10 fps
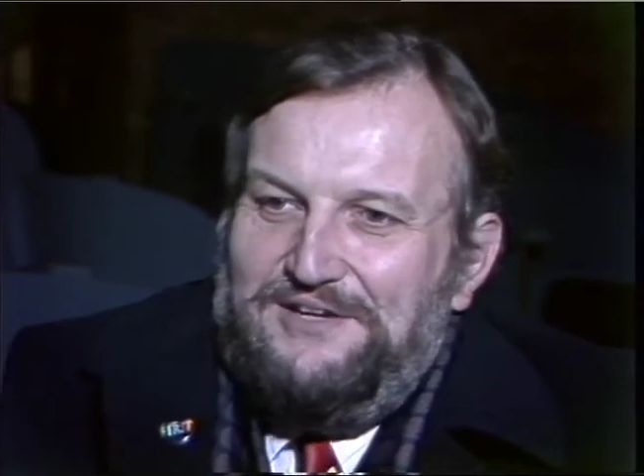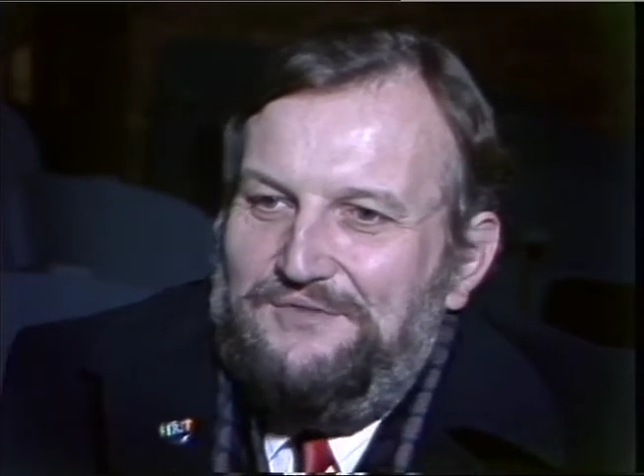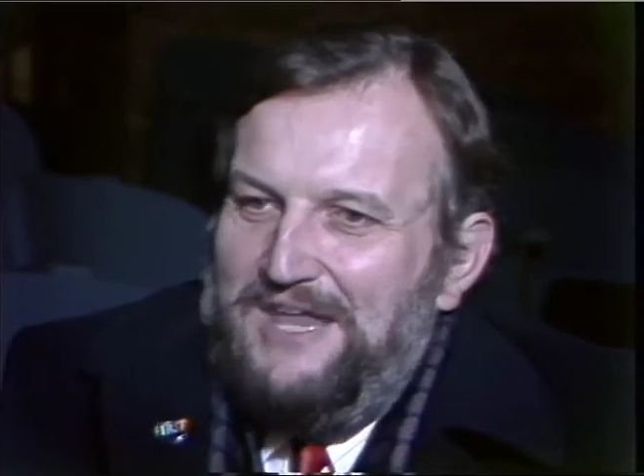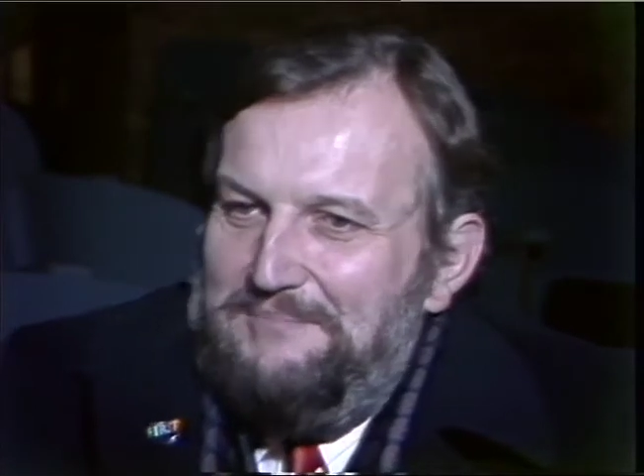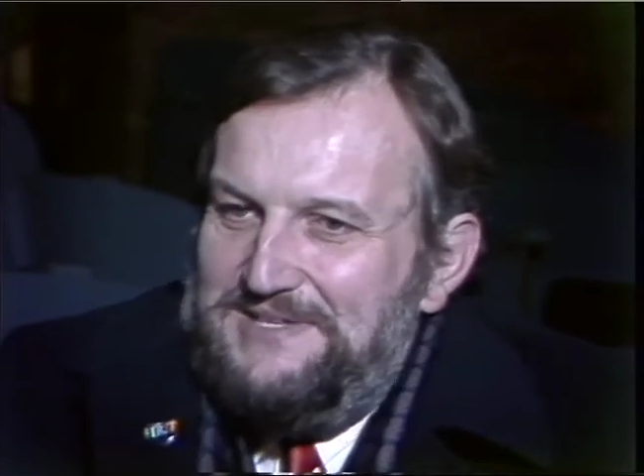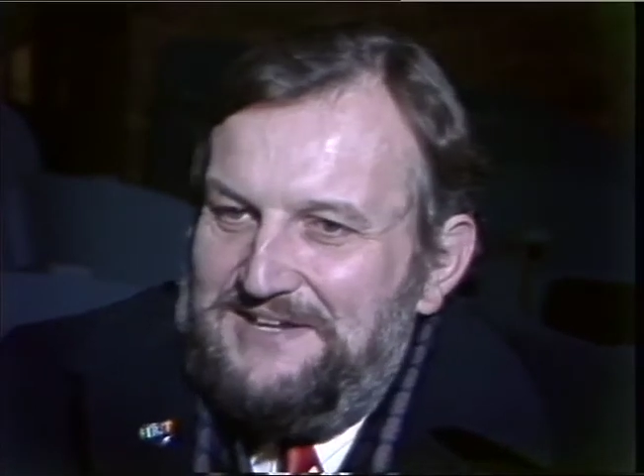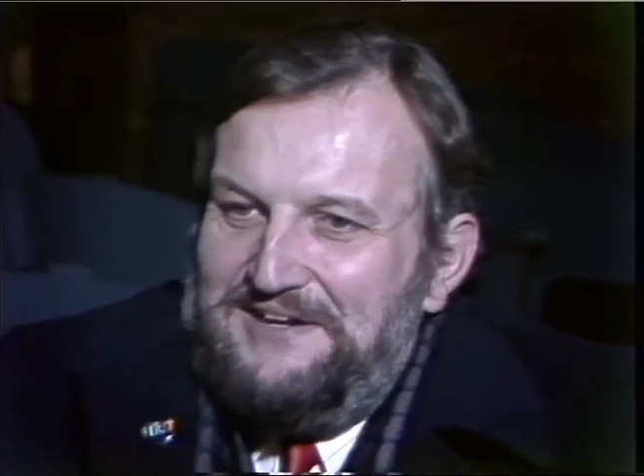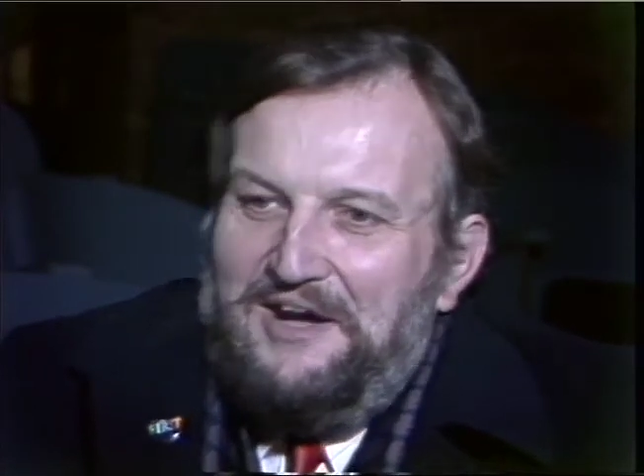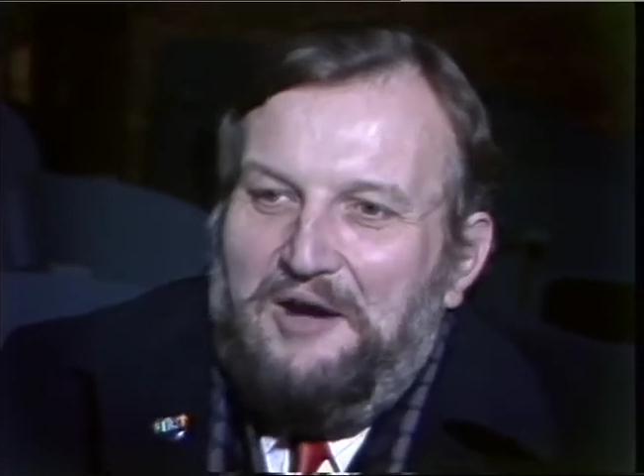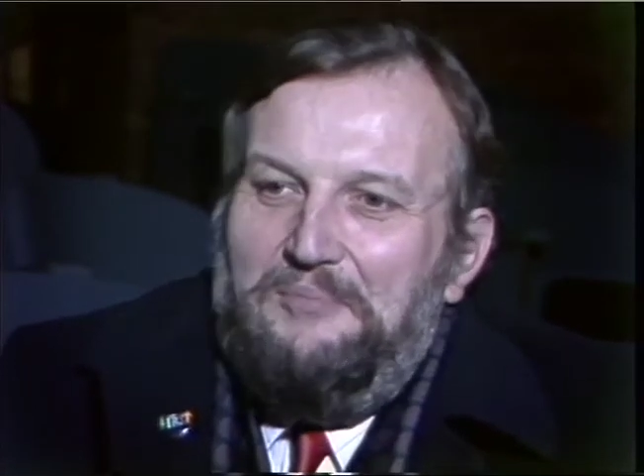of Les
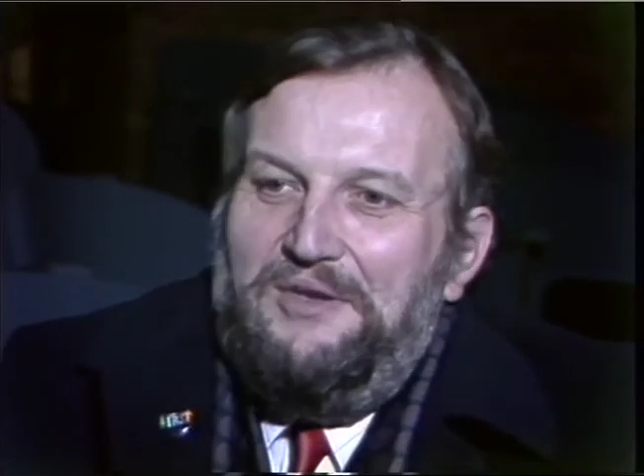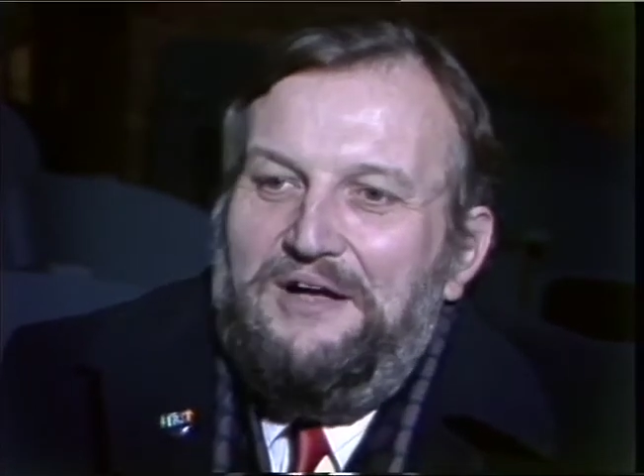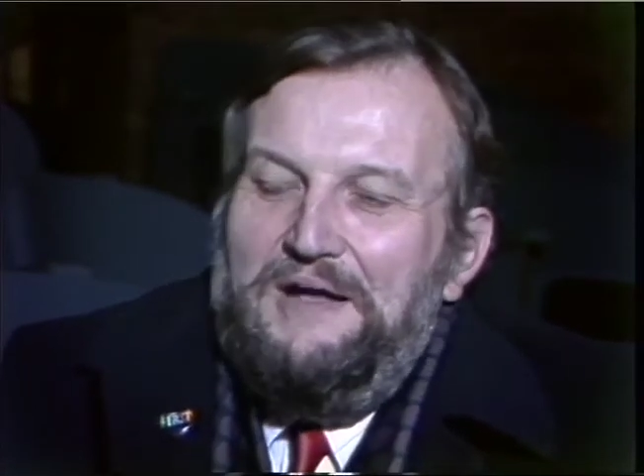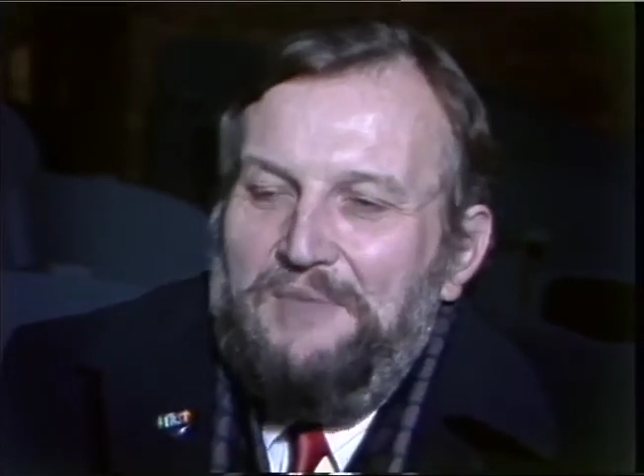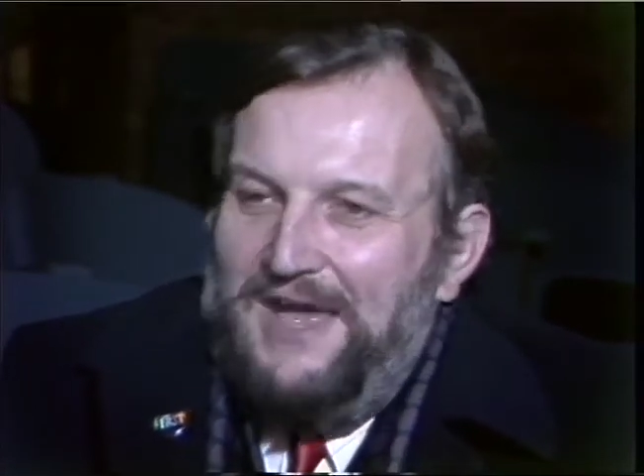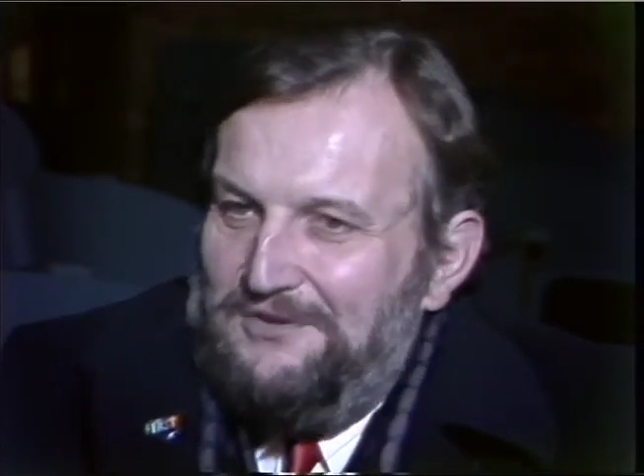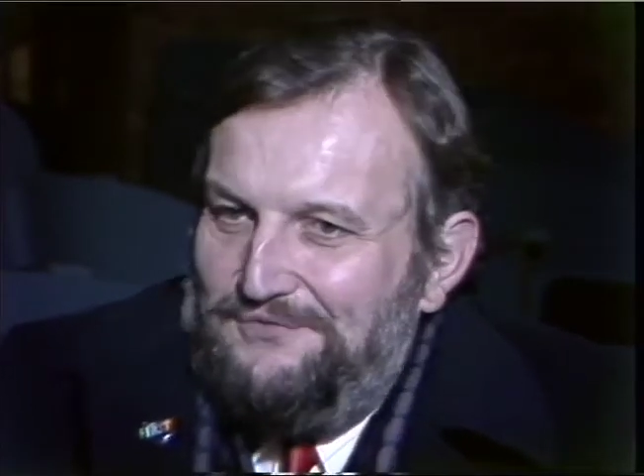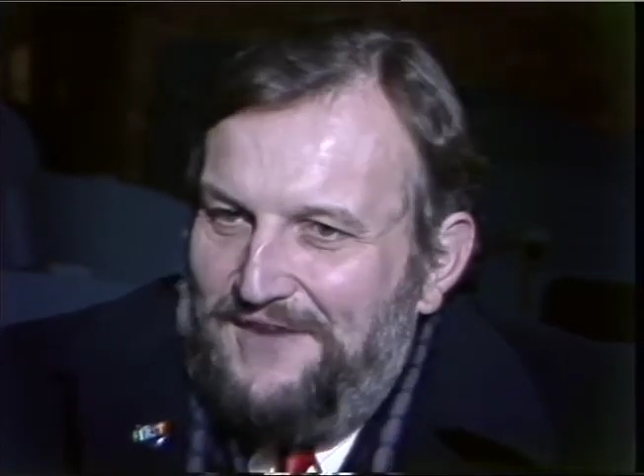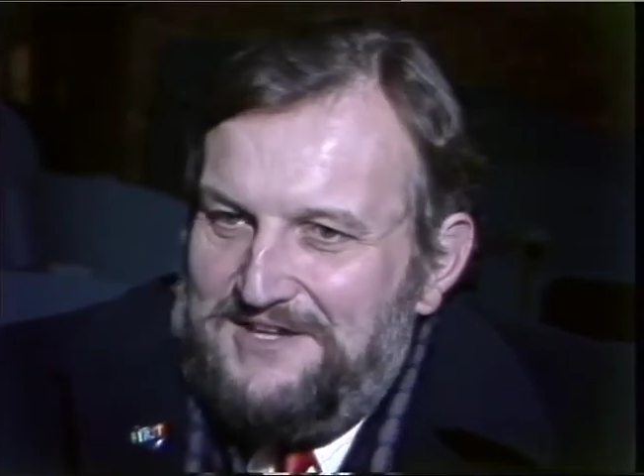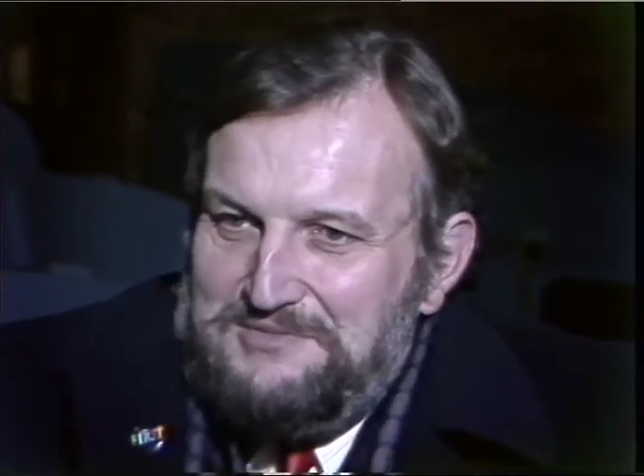Miserables and of
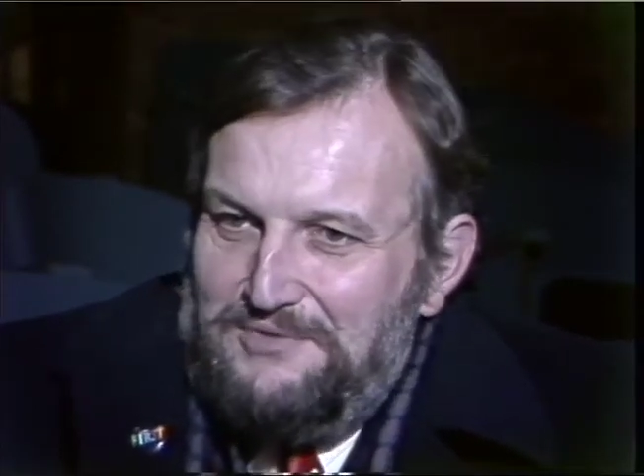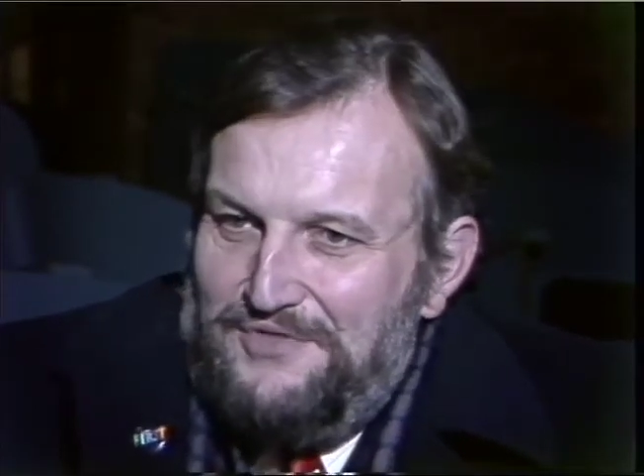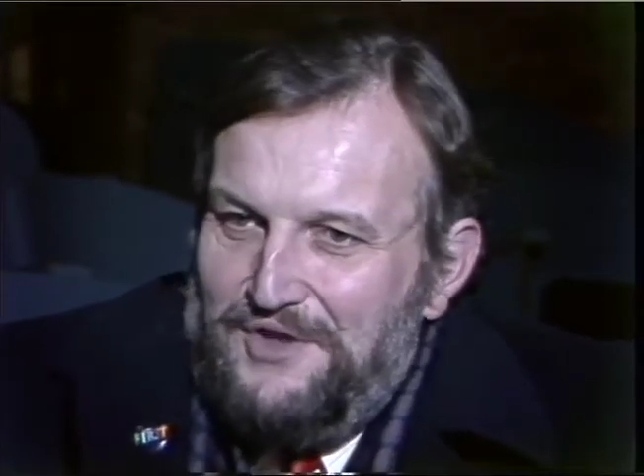Phantom of